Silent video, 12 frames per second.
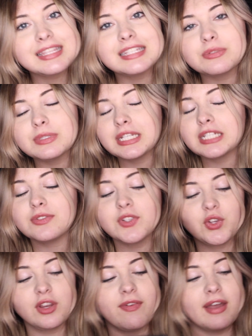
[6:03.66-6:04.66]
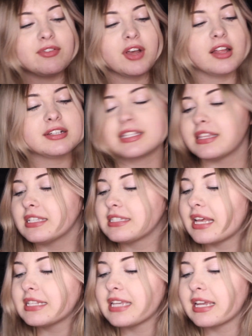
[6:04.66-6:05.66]
This retails for $35, and this
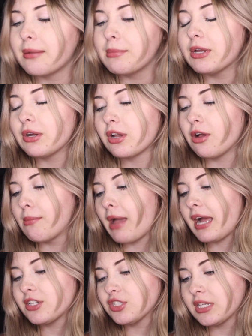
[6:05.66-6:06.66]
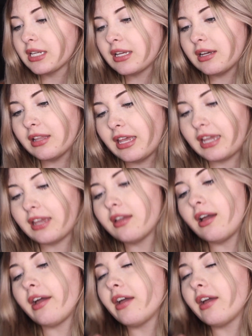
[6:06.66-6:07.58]
sounds like a miracle magic like